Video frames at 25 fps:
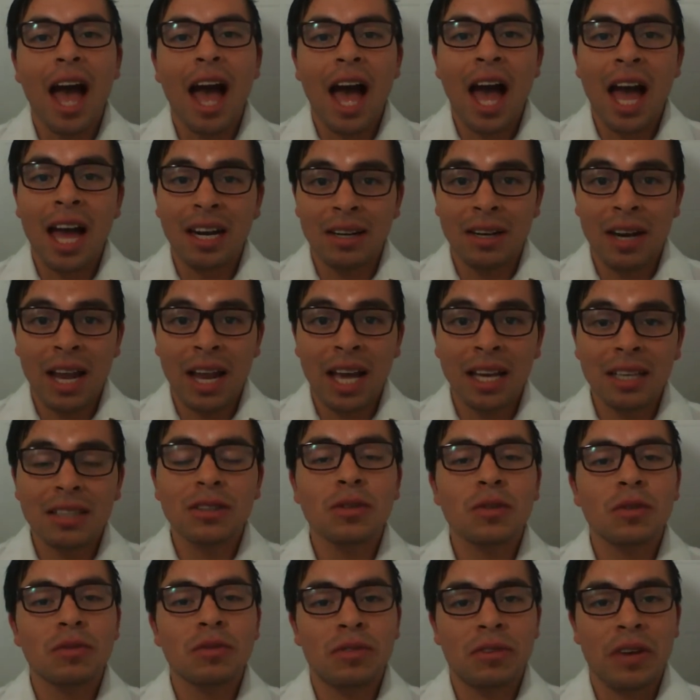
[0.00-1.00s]
I like
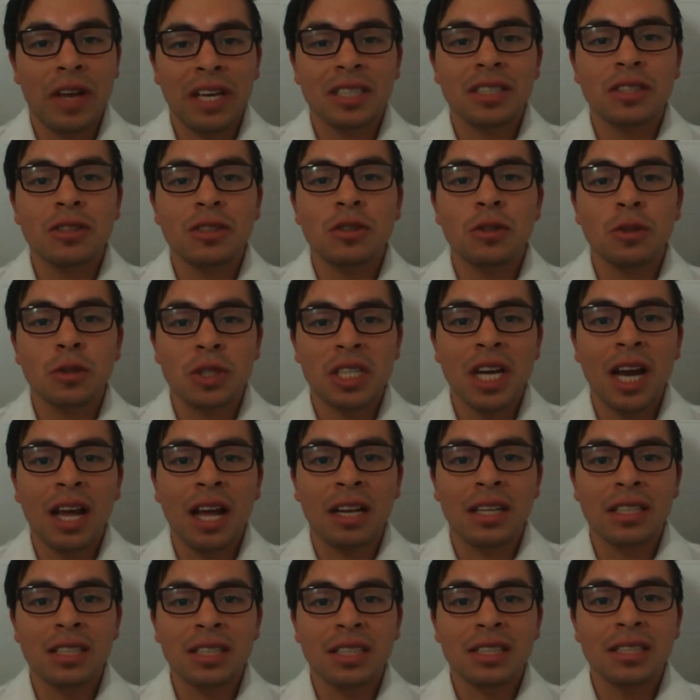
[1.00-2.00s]
to face new
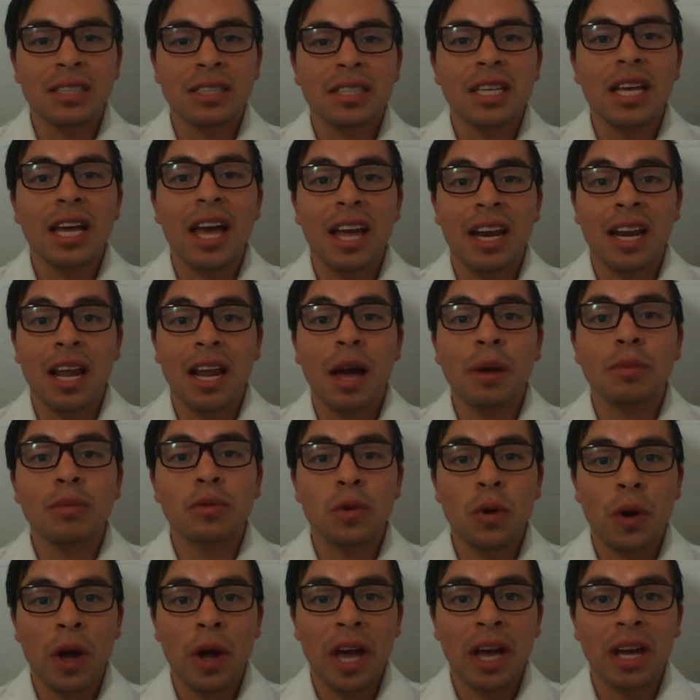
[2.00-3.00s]
challenges, and I'm
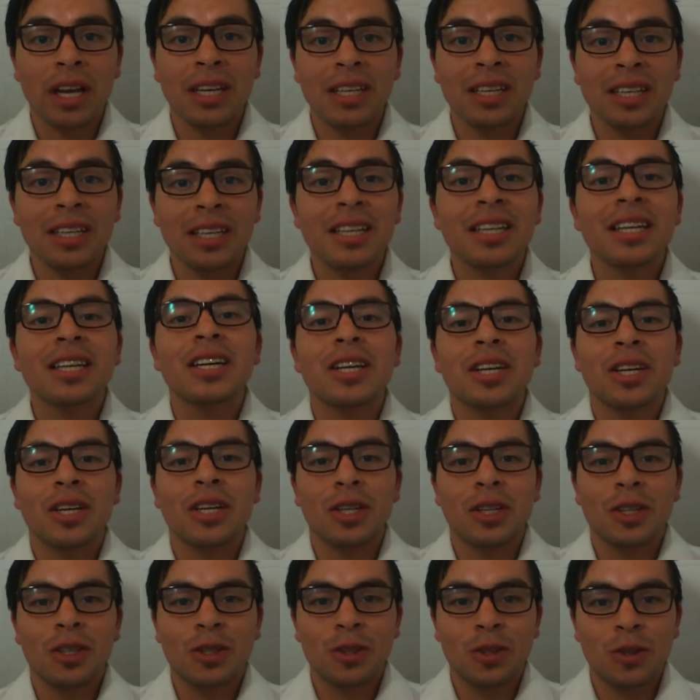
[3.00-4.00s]
ready
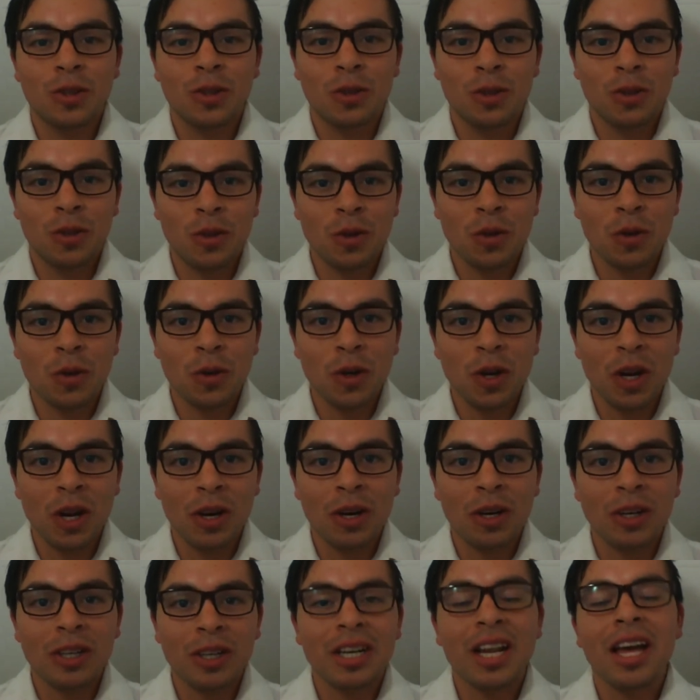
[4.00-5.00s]
to
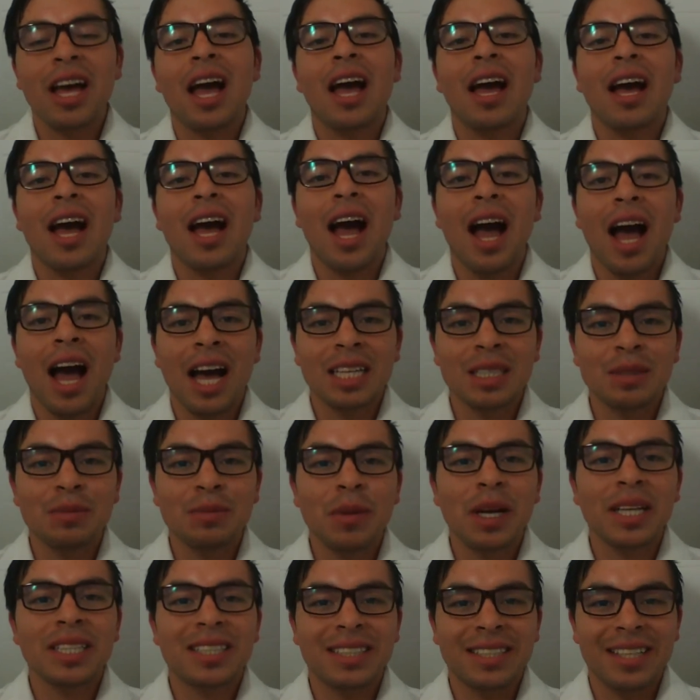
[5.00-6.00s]
learn as
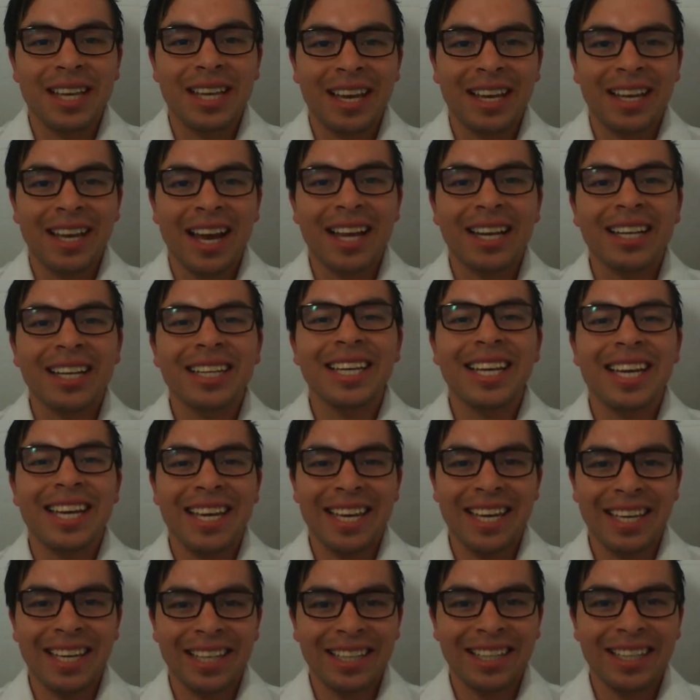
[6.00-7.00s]
much as I can
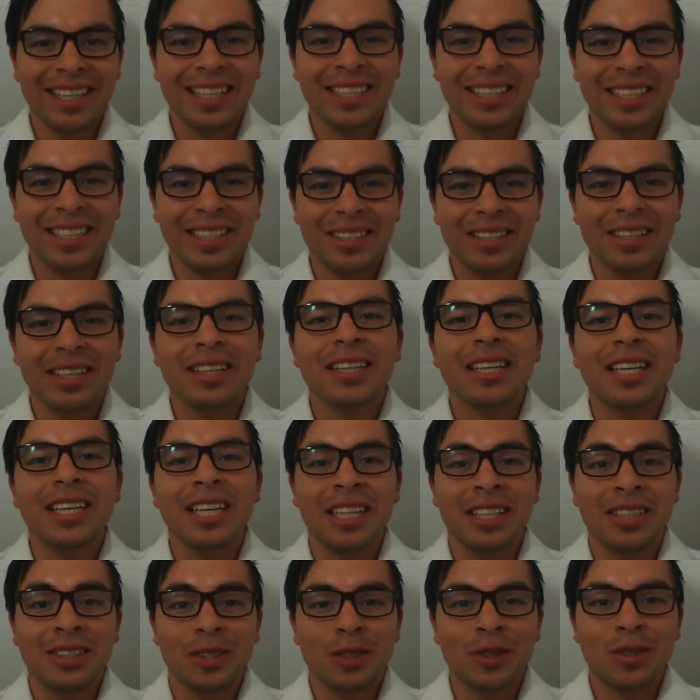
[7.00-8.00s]
in this
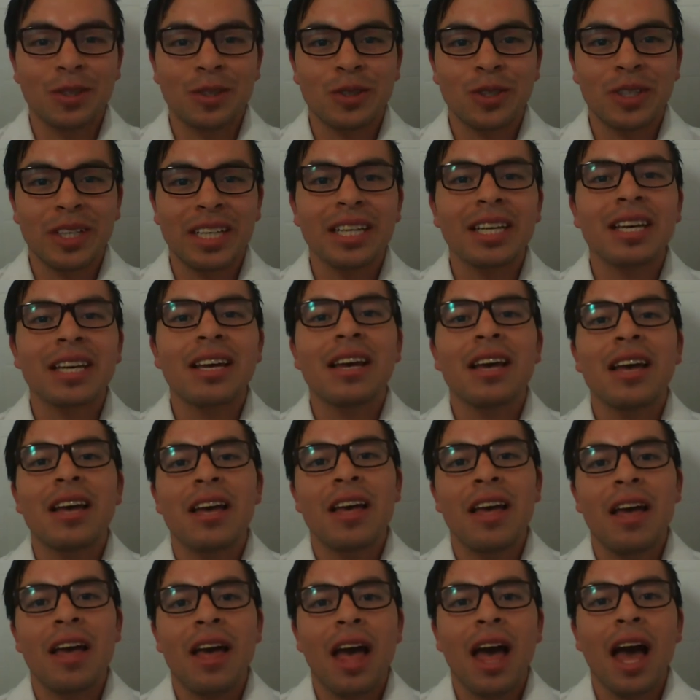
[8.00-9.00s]
industry.
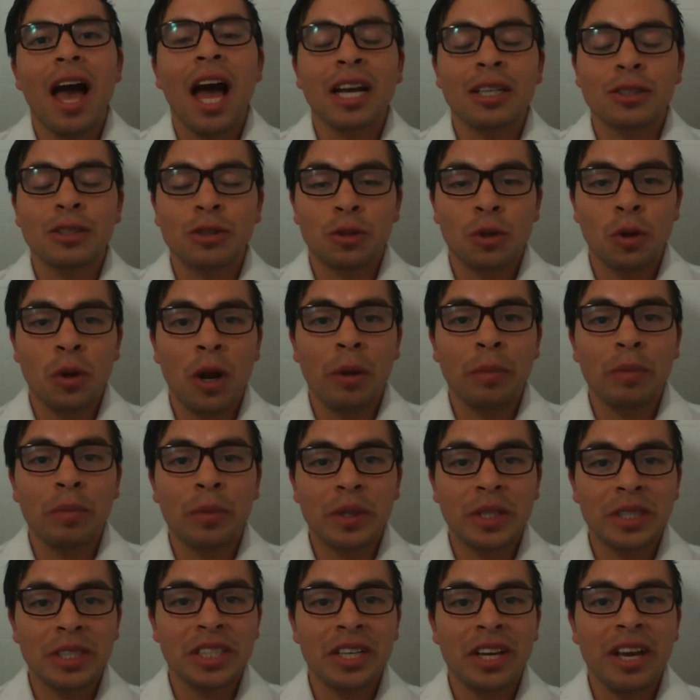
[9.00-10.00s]
I truly
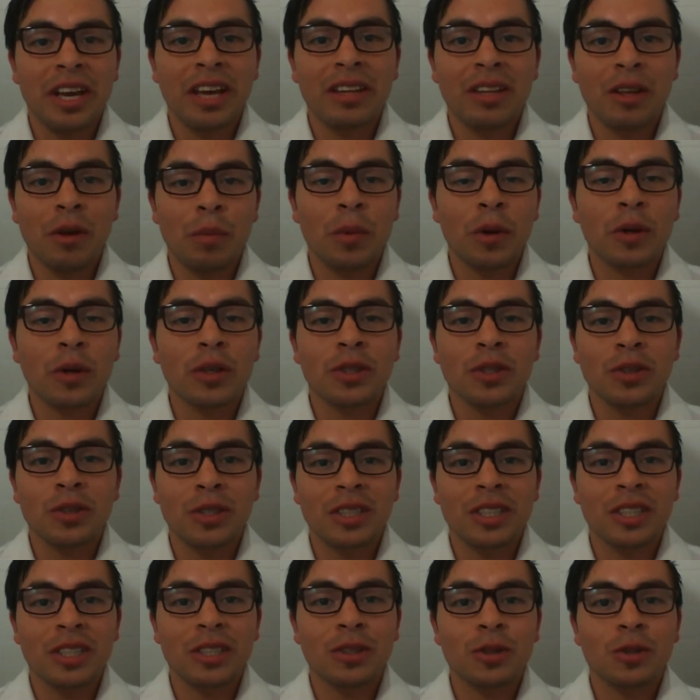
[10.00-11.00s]
appreciate the
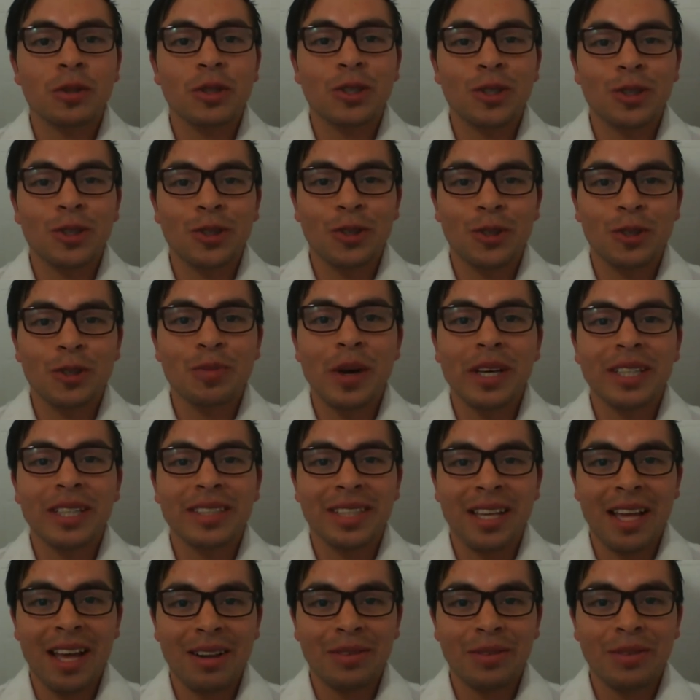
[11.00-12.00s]
opportunity to introduce
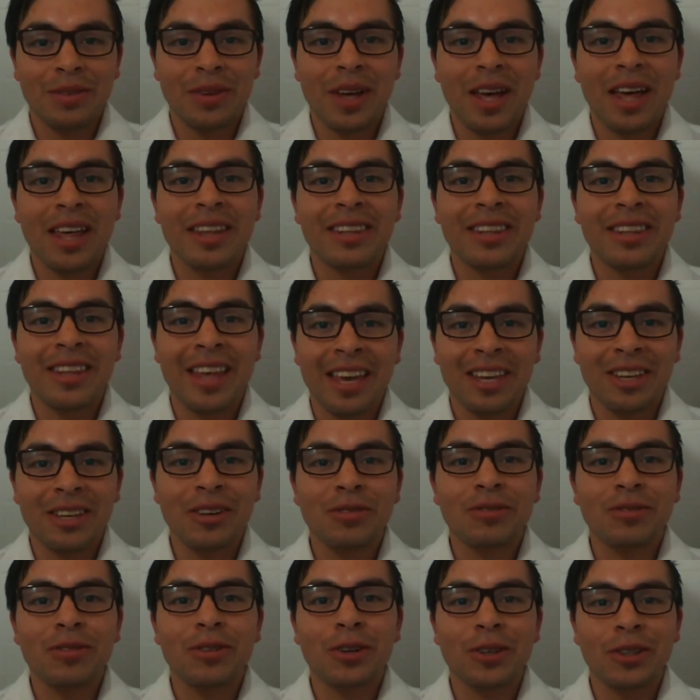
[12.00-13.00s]
myself. Thank
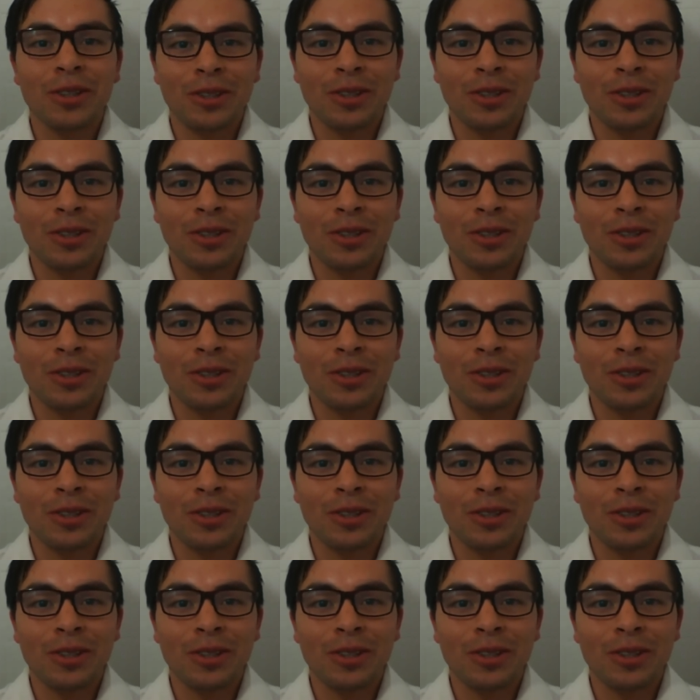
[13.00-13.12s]
you for